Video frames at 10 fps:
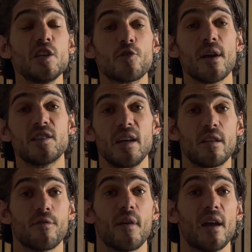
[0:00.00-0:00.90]
Trade's
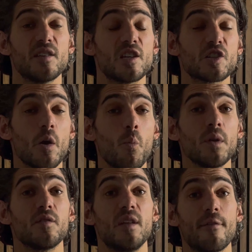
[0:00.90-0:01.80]
interface is
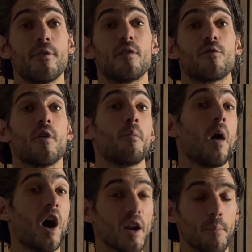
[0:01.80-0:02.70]
somewhat different from
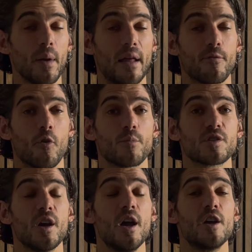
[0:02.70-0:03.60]
other platforms,
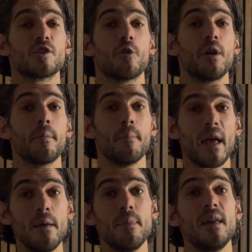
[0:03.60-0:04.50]
so there
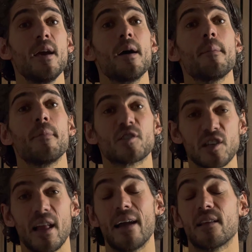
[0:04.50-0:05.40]
may be a
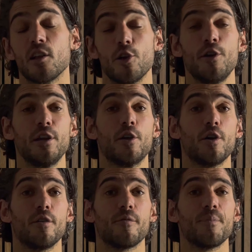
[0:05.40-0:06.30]
slight learning
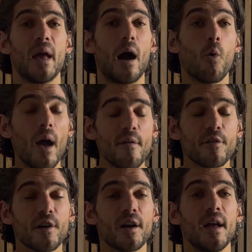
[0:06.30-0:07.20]
curve.
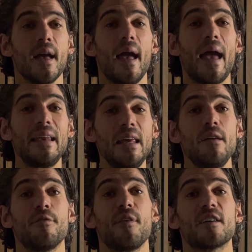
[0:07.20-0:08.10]
However, any
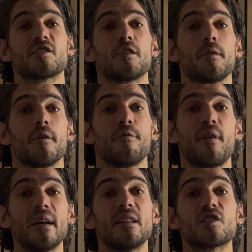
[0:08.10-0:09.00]
investor
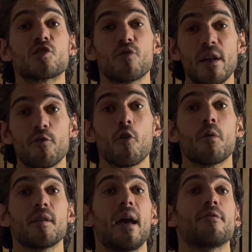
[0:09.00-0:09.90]
finds it
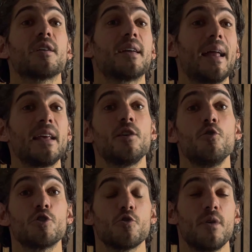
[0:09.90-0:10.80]
straightforward after getting
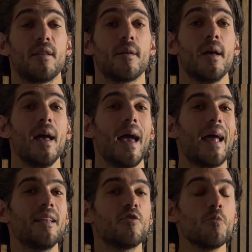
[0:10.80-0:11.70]
used to it.
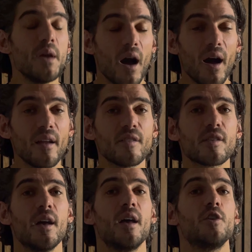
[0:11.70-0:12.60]
And to be honest,
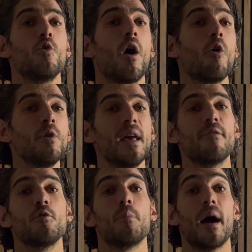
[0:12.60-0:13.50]
you only have
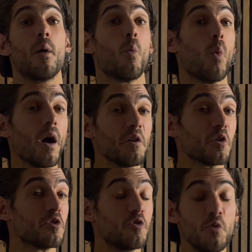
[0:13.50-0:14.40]
to buy 1
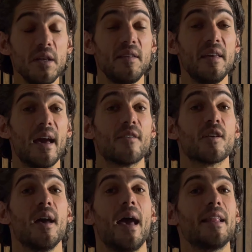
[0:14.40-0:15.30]
or 2 ETFs,
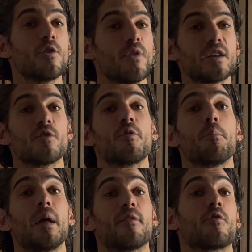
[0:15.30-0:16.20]
and the rest of the
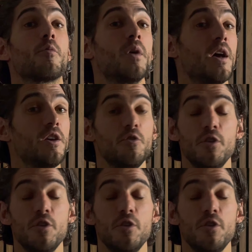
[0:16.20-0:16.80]
platform you